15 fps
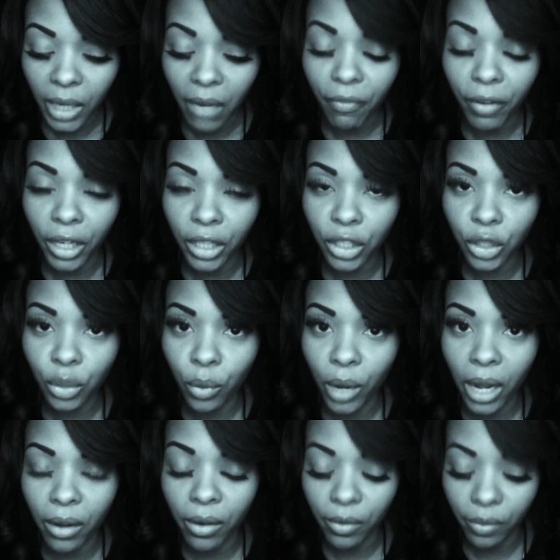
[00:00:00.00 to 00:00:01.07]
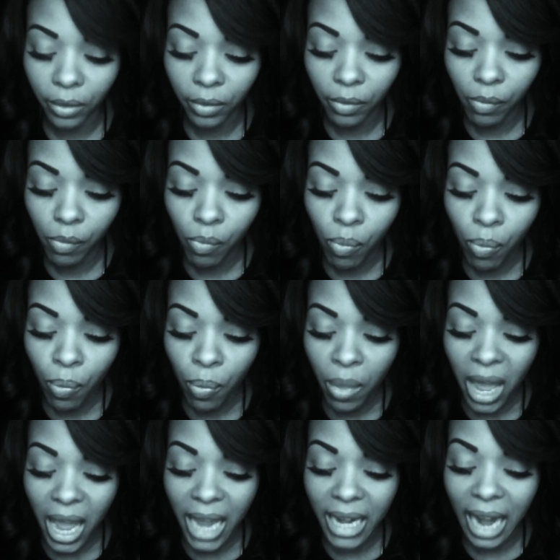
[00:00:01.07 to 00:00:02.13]
Verse 12.
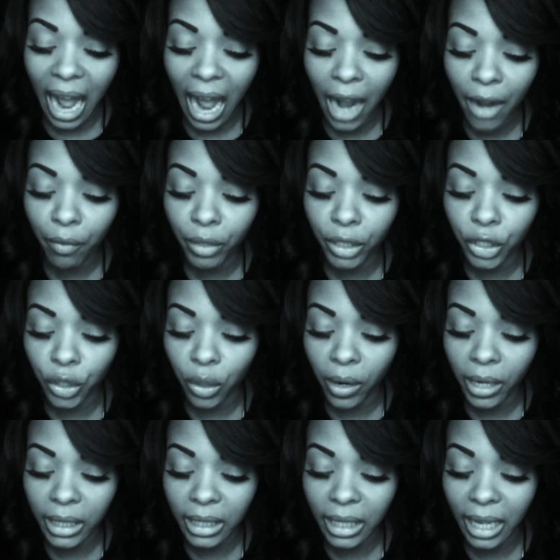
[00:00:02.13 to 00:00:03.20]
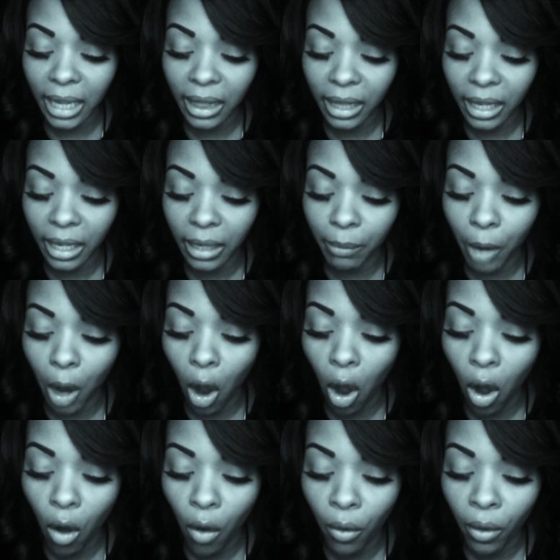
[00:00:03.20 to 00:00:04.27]
And I rejoiced in them
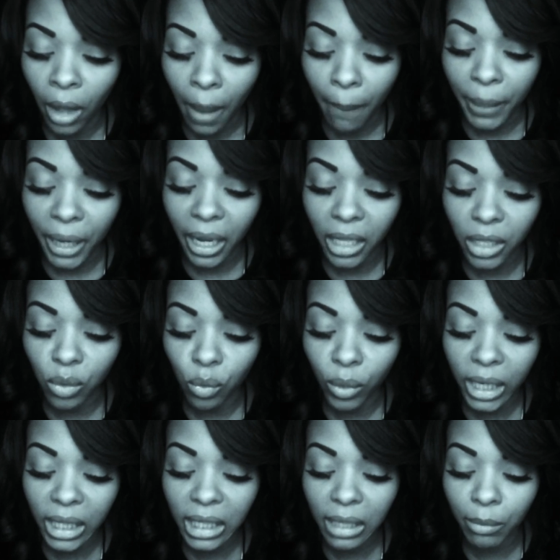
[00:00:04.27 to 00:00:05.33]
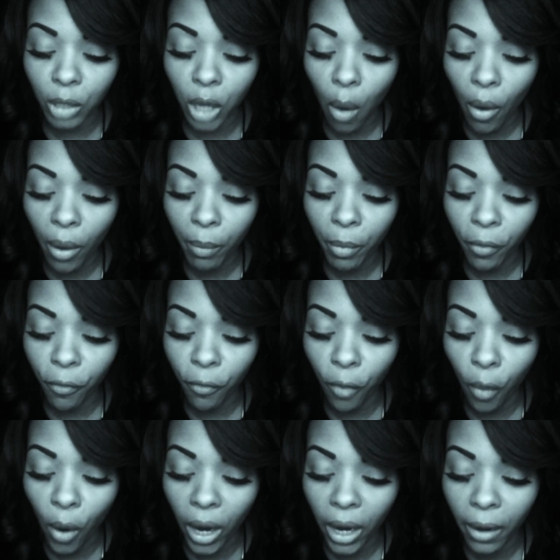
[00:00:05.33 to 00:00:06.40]
all, because wisdom goeth
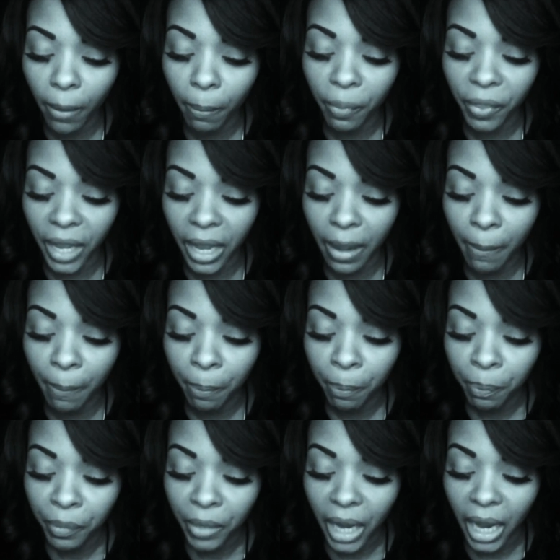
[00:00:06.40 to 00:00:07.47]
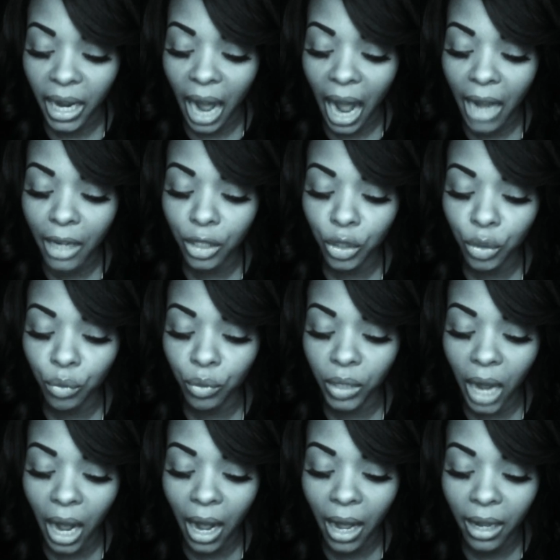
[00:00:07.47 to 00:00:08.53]
before them, and I knew
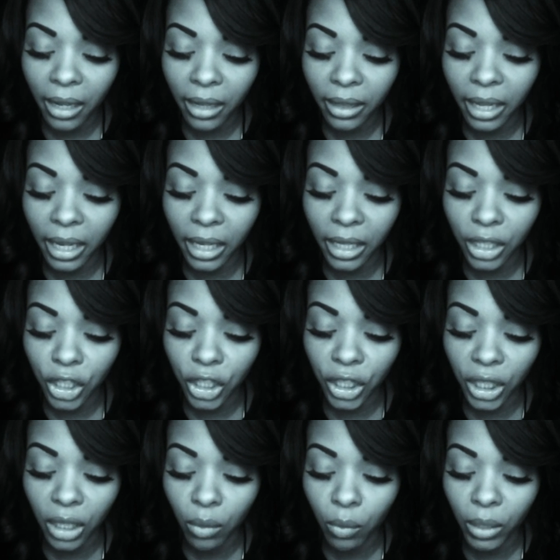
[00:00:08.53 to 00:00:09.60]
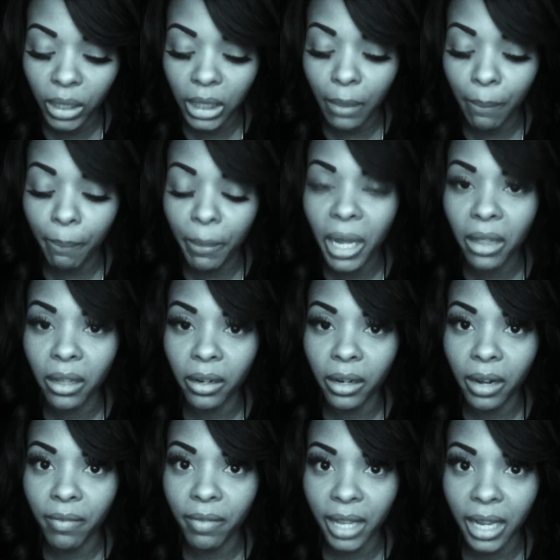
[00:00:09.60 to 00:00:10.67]
not that she was the mother
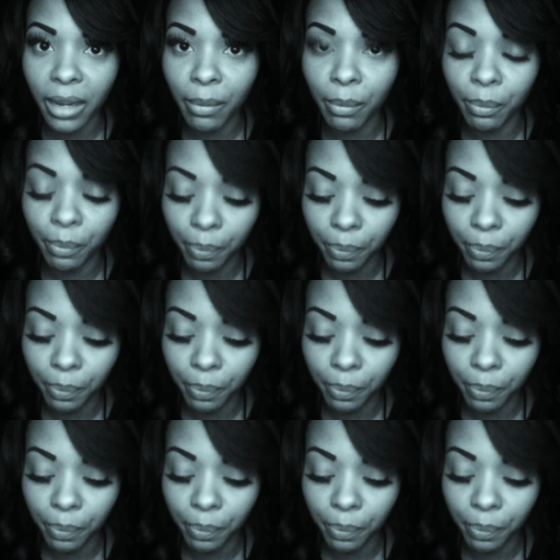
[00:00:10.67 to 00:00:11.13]
of them.